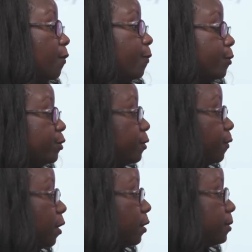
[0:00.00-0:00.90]
first of
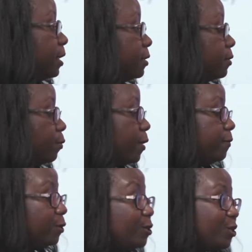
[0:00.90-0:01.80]
all, this
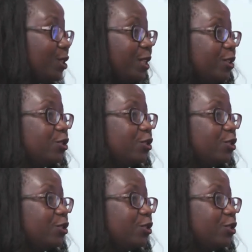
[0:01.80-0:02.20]
revolution in